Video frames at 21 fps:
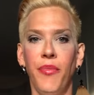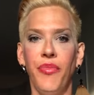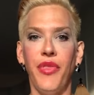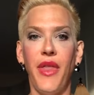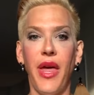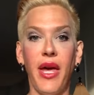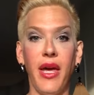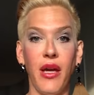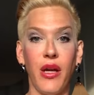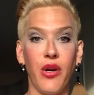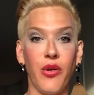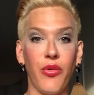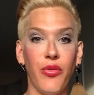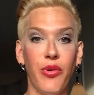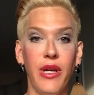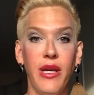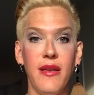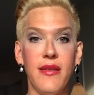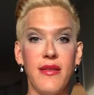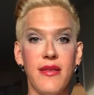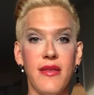they
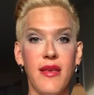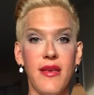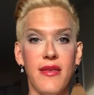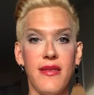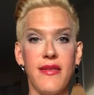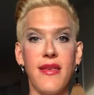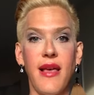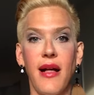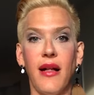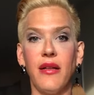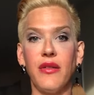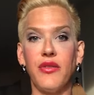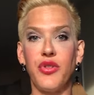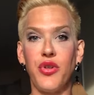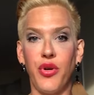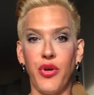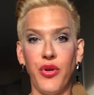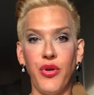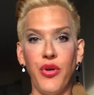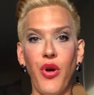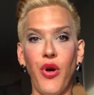increase the cell
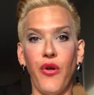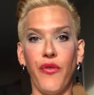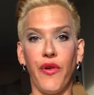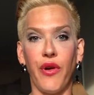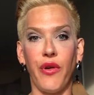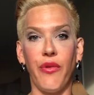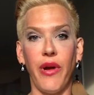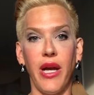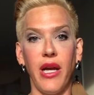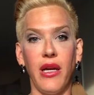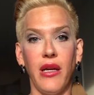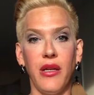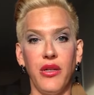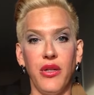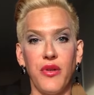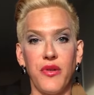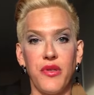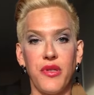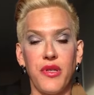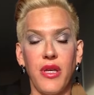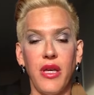turnover rate in
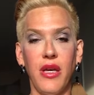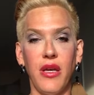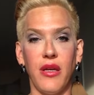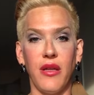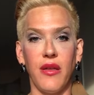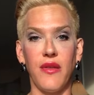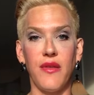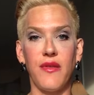your skin,